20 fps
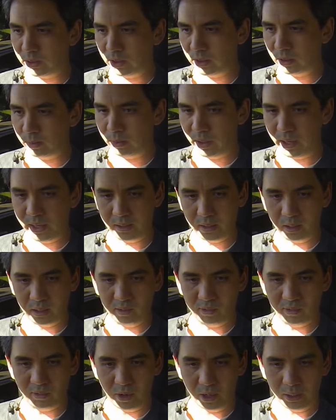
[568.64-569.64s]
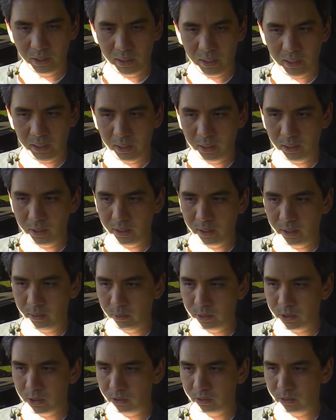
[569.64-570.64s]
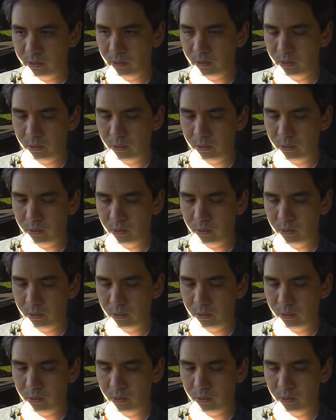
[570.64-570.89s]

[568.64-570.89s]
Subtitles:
displays at the front here, which are